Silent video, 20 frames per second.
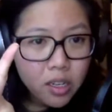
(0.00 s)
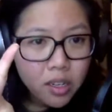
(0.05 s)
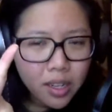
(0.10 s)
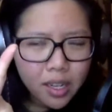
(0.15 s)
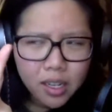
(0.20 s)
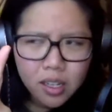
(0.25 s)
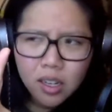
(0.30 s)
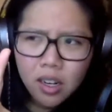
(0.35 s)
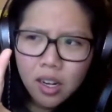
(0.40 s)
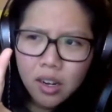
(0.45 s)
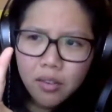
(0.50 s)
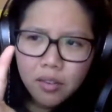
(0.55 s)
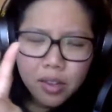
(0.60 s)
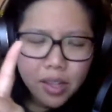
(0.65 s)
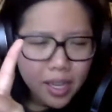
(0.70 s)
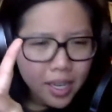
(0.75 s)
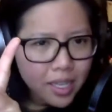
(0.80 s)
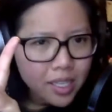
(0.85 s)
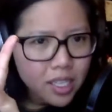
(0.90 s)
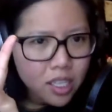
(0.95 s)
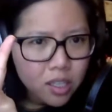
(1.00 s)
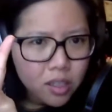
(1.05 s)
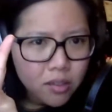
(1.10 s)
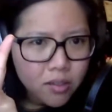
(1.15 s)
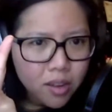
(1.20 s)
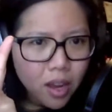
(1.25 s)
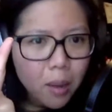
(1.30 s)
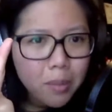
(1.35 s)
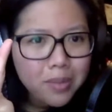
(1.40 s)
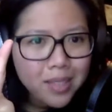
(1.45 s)
like it's an
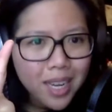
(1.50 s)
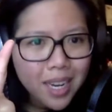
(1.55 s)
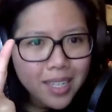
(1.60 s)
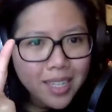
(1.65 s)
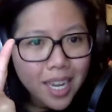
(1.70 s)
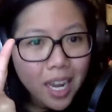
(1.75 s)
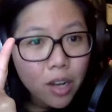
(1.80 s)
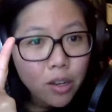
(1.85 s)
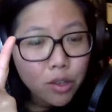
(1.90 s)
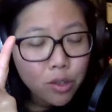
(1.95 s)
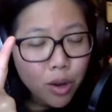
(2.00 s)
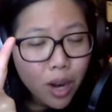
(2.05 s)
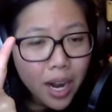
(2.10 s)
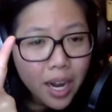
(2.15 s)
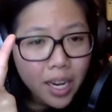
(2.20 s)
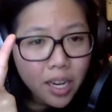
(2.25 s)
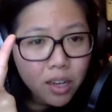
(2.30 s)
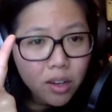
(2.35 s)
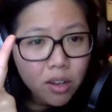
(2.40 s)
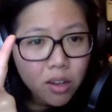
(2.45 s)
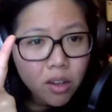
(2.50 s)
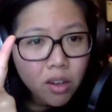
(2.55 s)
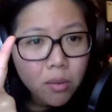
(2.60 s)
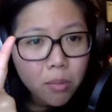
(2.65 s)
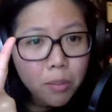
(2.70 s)
upside down triangle,